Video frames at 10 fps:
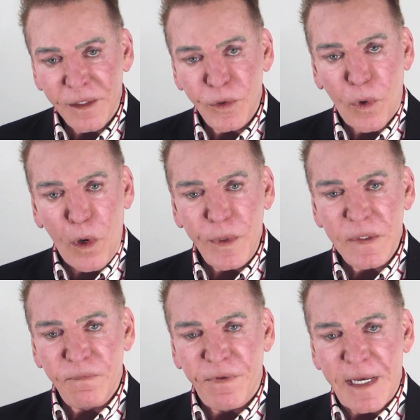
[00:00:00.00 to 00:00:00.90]
you
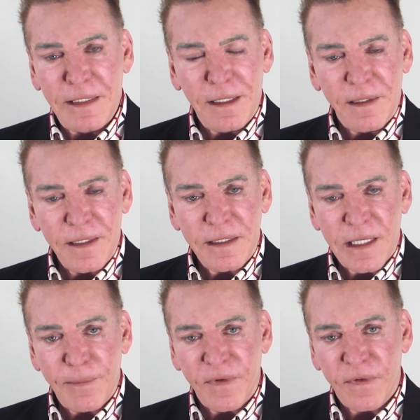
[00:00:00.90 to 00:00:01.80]
always find this
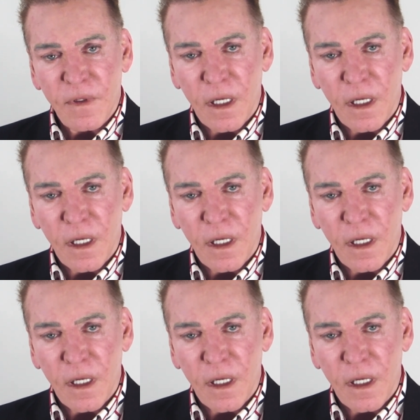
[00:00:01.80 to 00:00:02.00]
type of